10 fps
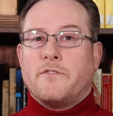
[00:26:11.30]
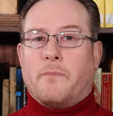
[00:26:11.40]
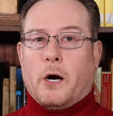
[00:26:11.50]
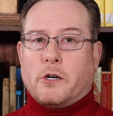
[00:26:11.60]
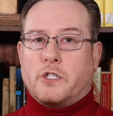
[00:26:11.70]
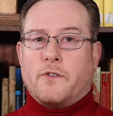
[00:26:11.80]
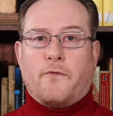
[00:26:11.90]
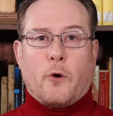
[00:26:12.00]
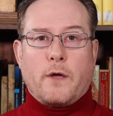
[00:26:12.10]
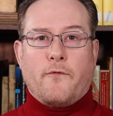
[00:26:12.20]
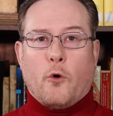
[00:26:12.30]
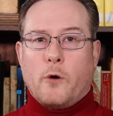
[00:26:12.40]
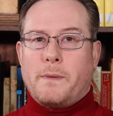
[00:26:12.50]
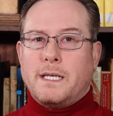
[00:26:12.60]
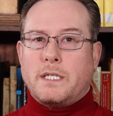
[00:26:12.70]
of March,
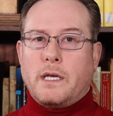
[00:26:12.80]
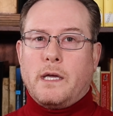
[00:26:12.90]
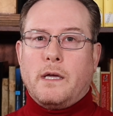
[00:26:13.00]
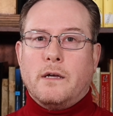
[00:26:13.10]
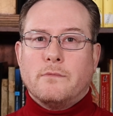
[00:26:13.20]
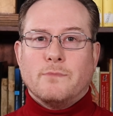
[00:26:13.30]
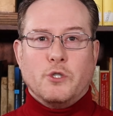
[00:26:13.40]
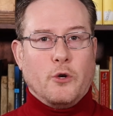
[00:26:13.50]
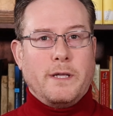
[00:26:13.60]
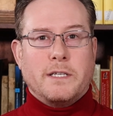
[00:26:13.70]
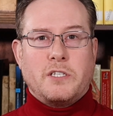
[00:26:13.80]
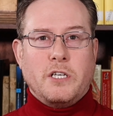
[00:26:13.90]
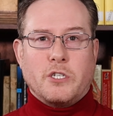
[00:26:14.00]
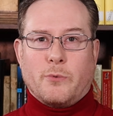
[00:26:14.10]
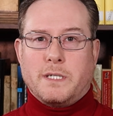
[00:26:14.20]
44 BCE, Julius
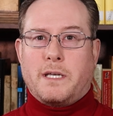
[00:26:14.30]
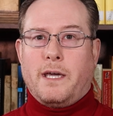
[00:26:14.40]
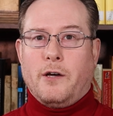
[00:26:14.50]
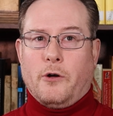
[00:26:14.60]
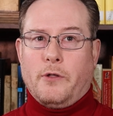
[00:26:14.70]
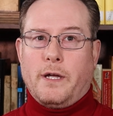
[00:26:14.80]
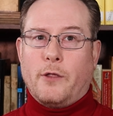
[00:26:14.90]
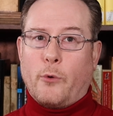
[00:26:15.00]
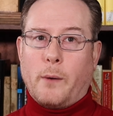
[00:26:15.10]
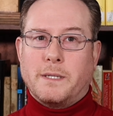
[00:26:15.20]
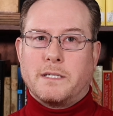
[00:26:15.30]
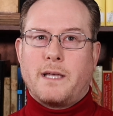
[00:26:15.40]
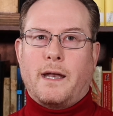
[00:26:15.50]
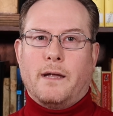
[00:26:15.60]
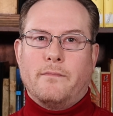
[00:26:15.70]
Caesar was killed in the Roman
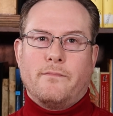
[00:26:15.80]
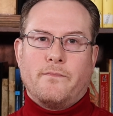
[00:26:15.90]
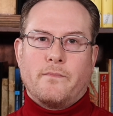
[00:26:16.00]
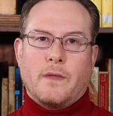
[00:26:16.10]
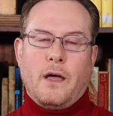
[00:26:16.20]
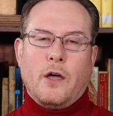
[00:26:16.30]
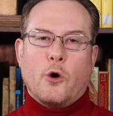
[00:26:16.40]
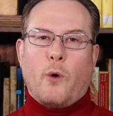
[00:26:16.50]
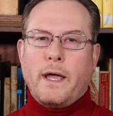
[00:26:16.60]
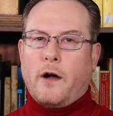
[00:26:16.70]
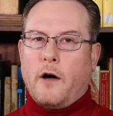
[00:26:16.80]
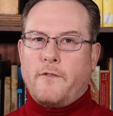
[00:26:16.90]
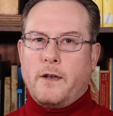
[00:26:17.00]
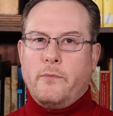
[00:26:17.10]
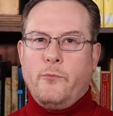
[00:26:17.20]
Senate. Quite
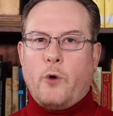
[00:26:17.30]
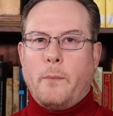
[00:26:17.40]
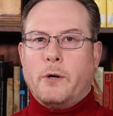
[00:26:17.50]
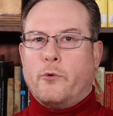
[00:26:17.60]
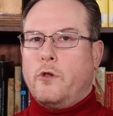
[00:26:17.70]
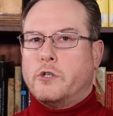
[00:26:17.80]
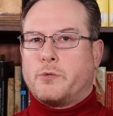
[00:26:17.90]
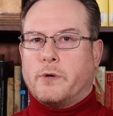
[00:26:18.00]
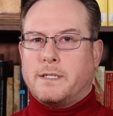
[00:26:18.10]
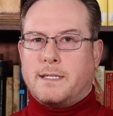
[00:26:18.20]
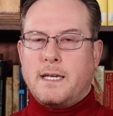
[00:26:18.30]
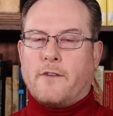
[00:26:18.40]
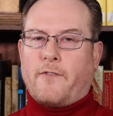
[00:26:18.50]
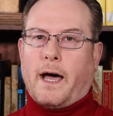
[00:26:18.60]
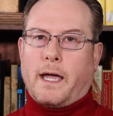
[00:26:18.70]
often, Roman rulers were
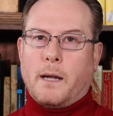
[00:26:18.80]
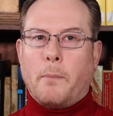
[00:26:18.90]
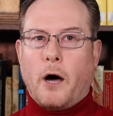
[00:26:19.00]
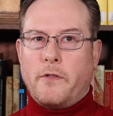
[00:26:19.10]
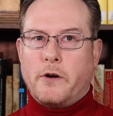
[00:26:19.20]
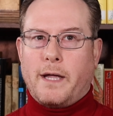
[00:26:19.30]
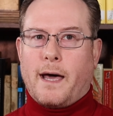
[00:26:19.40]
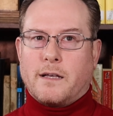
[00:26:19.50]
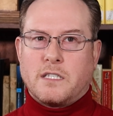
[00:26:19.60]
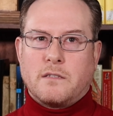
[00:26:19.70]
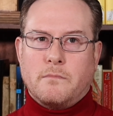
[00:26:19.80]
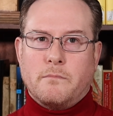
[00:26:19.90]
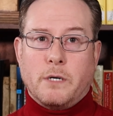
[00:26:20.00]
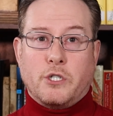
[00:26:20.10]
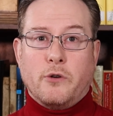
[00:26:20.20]
deified upon their deaths,
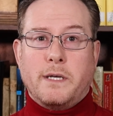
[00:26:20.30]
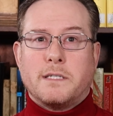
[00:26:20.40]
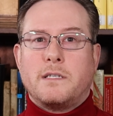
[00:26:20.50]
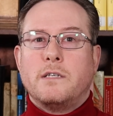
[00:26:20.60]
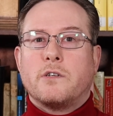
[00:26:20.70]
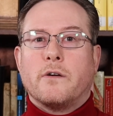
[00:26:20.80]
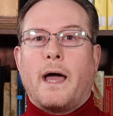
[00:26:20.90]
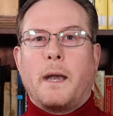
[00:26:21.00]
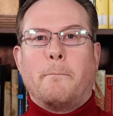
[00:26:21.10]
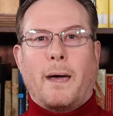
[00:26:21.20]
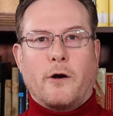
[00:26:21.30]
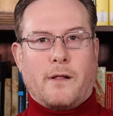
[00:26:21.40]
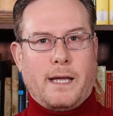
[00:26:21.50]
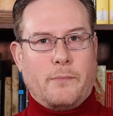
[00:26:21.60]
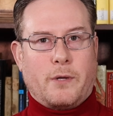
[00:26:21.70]
but Julius Caesar had a better
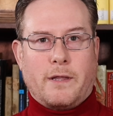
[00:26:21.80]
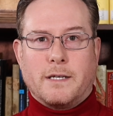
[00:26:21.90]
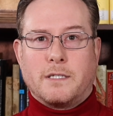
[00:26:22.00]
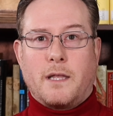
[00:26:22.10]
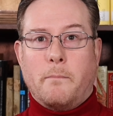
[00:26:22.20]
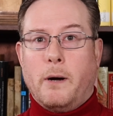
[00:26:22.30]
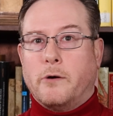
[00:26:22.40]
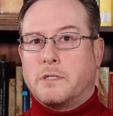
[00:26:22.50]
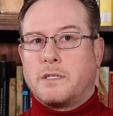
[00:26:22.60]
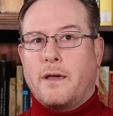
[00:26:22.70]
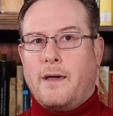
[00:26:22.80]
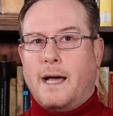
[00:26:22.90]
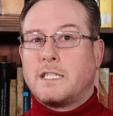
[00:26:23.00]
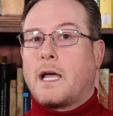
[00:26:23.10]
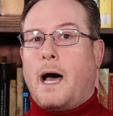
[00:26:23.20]
claim to this than most,
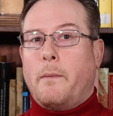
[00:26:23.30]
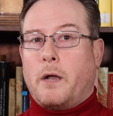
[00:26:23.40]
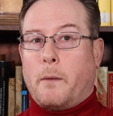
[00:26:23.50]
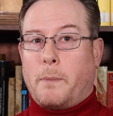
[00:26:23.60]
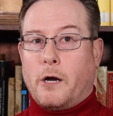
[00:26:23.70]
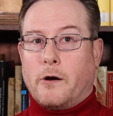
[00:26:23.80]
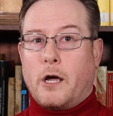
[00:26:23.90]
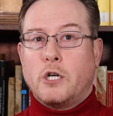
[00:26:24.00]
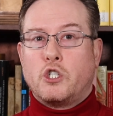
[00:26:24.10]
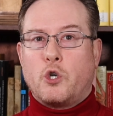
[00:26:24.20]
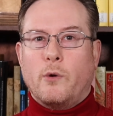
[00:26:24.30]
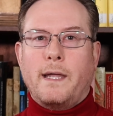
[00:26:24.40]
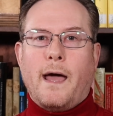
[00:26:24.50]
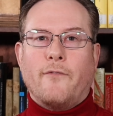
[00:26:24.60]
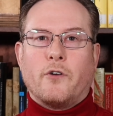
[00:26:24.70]
as a comet appeared
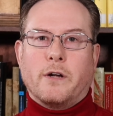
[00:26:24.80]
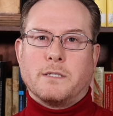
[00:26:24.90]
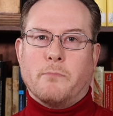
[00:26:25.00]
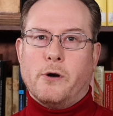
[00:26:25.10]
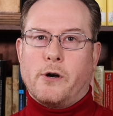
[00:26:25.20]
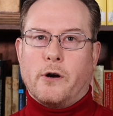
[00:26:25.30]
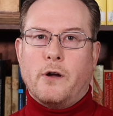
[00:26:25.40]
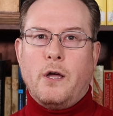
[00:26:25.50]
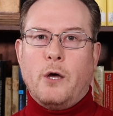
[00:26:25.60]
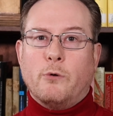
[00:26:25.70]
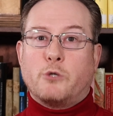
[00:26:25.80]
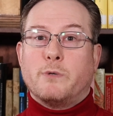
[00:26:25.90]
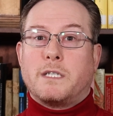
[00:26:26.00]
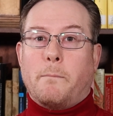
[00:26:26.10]
shortly after his murder, which was